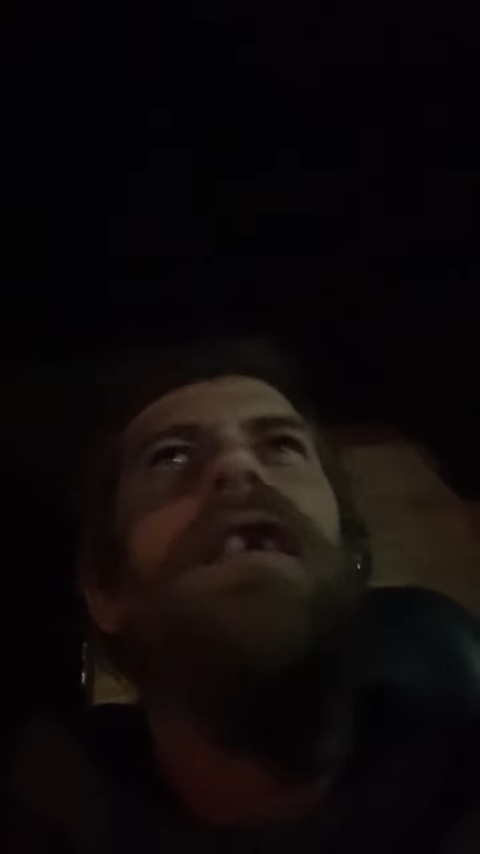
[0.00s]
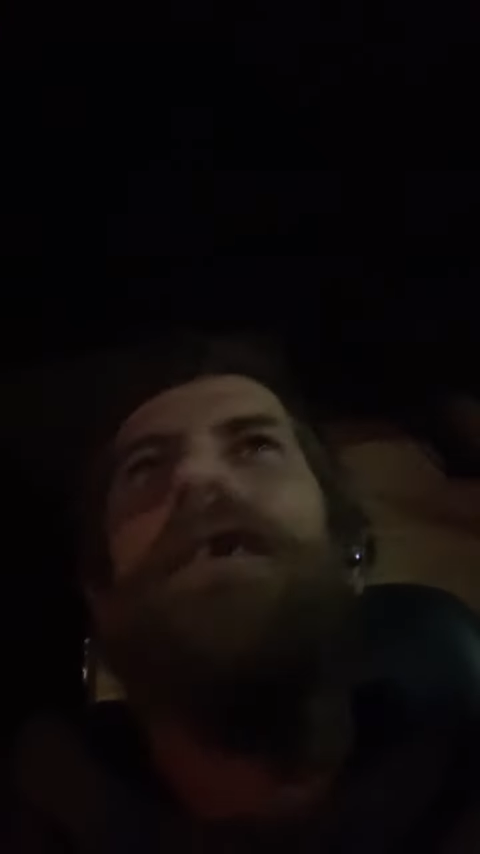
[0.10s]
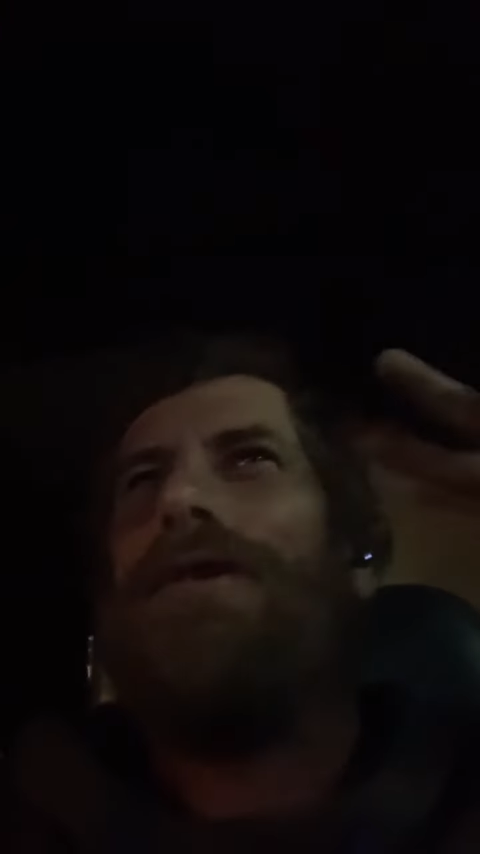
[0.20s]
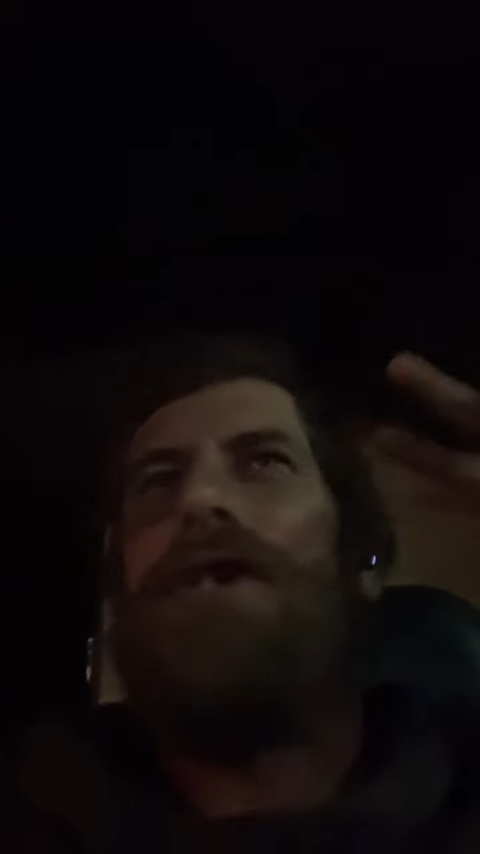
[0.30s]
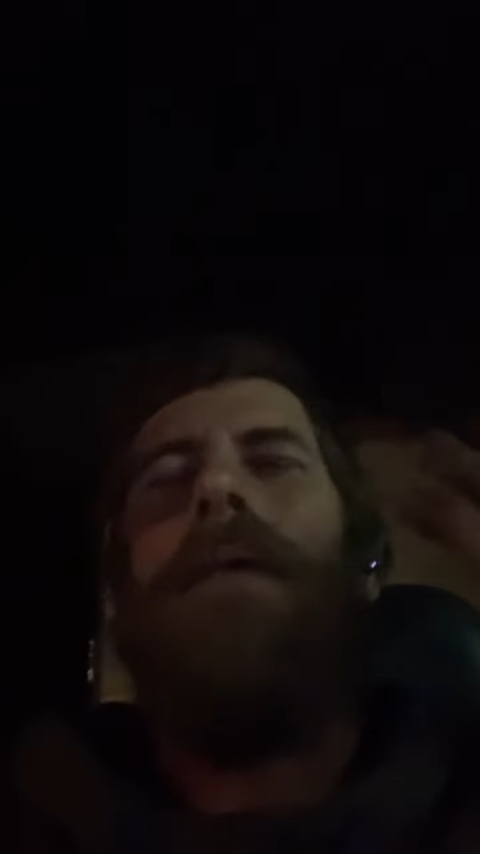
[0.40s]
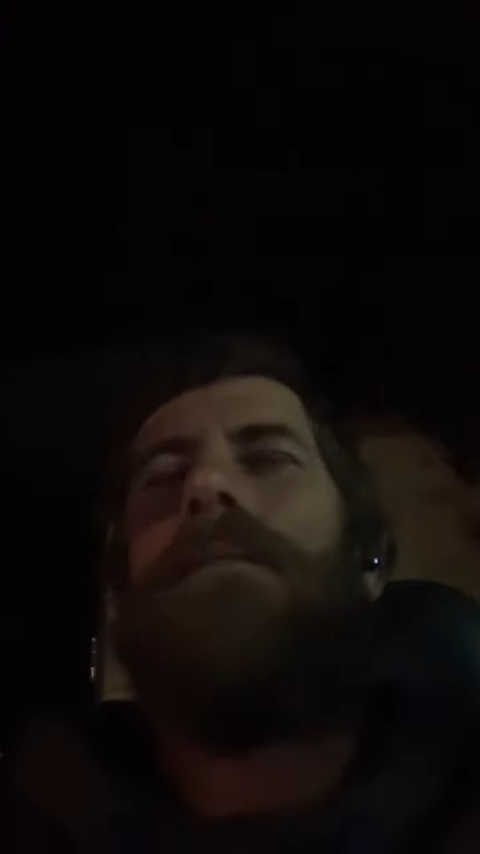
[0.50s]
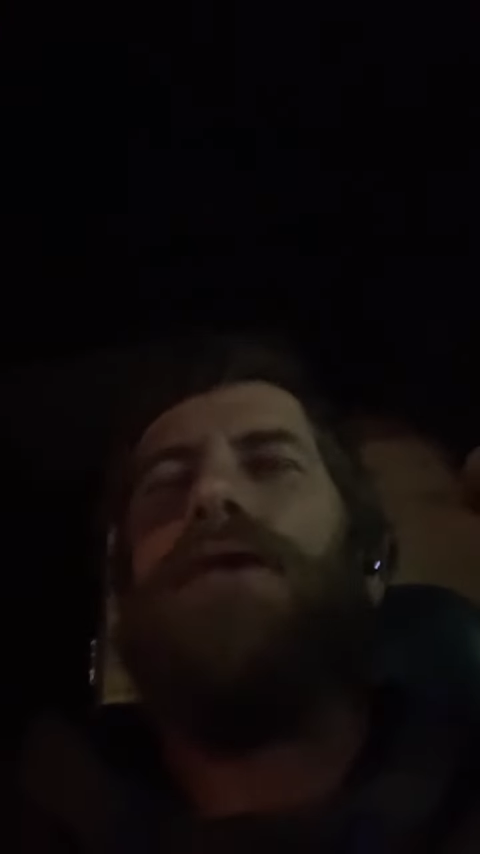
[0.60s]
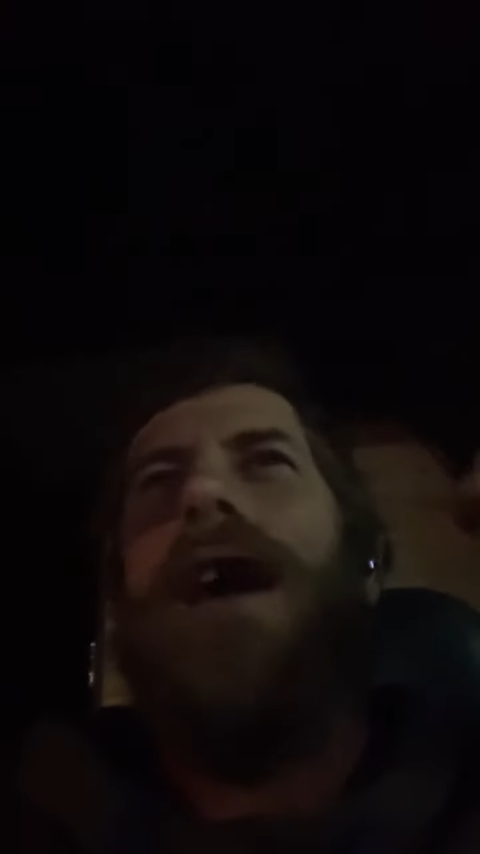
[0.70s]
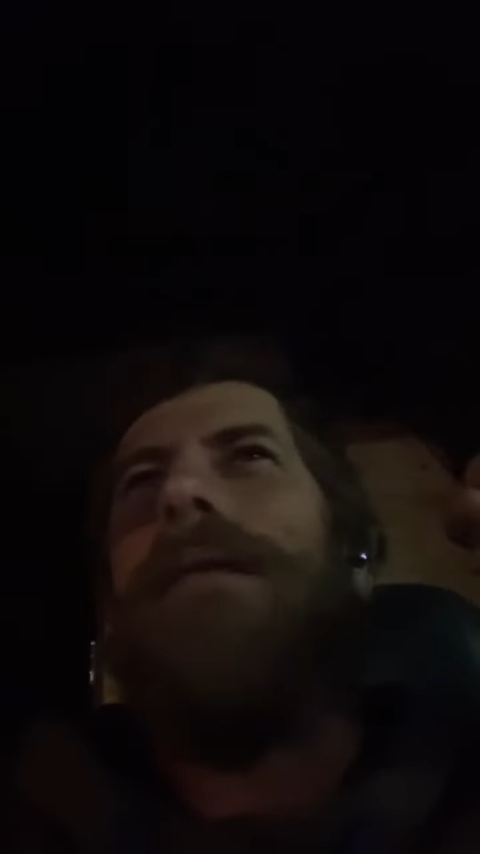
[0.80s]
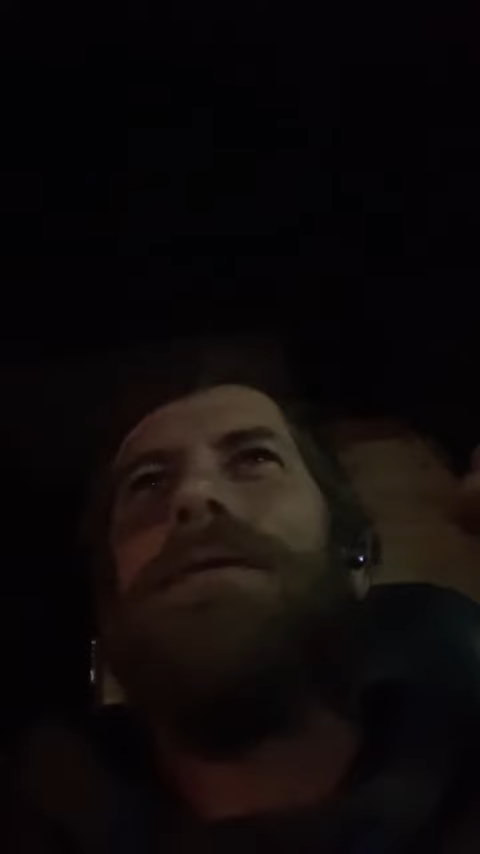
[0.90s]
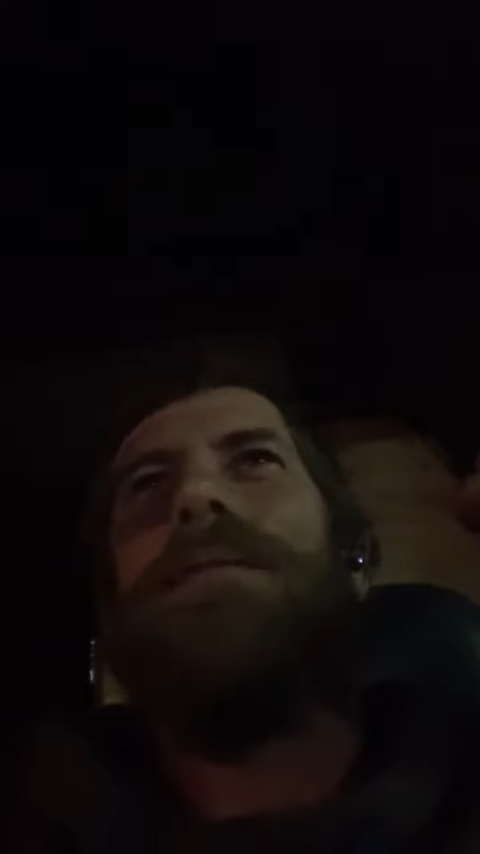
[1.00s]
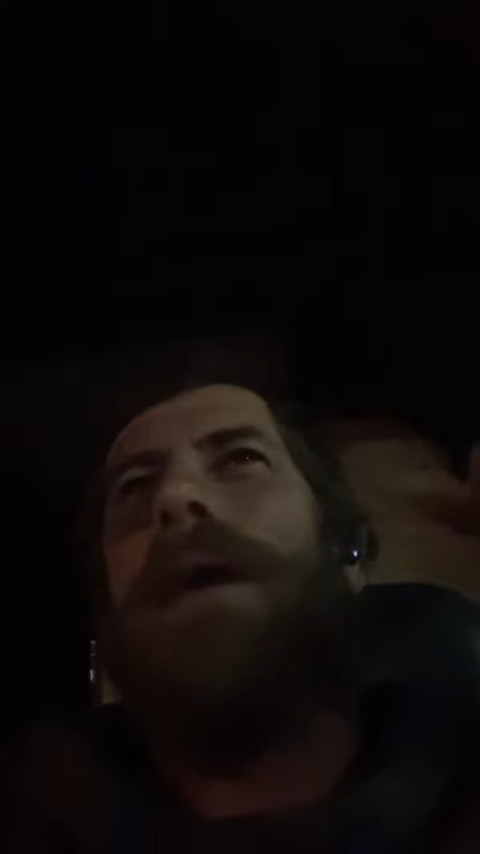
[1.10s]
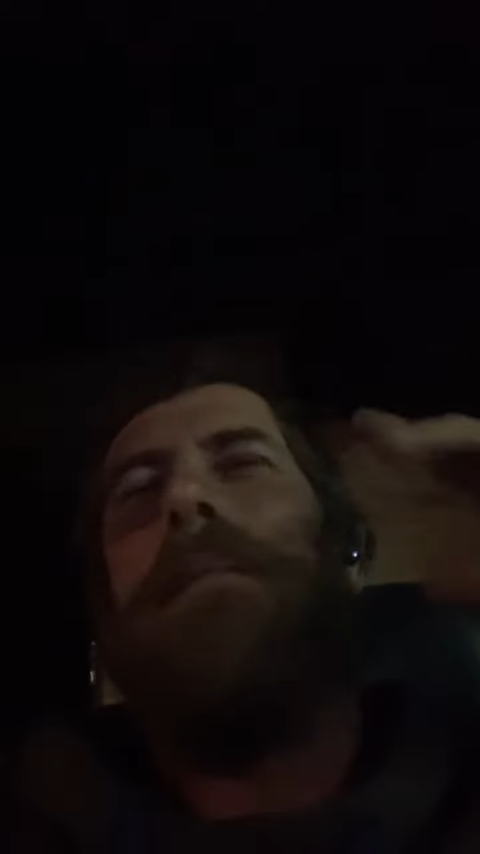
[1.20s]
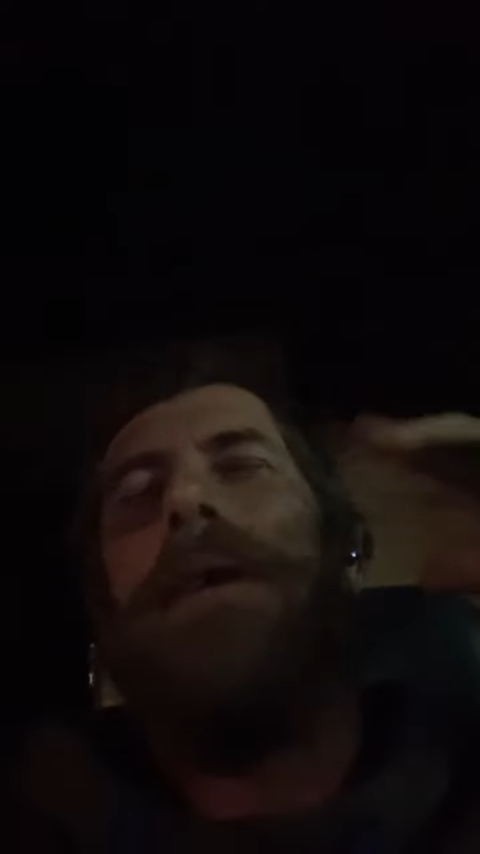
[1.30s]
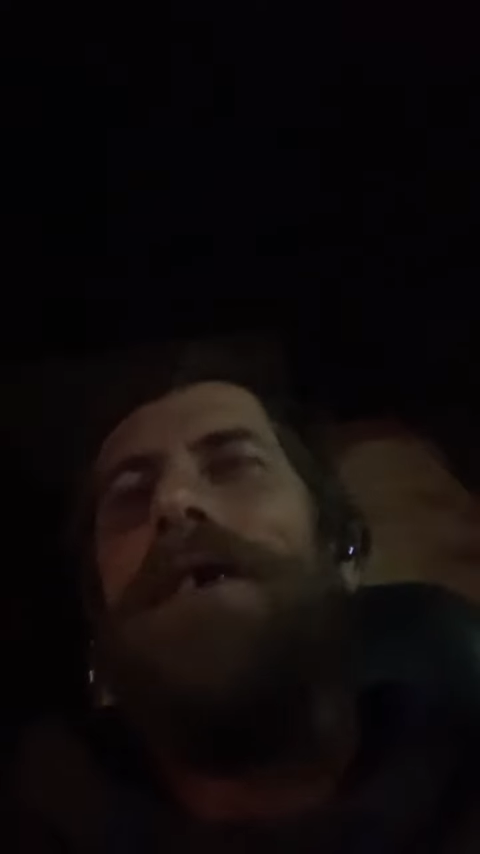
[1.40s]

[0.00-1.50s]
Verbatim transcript: Or something. Tom's my buddy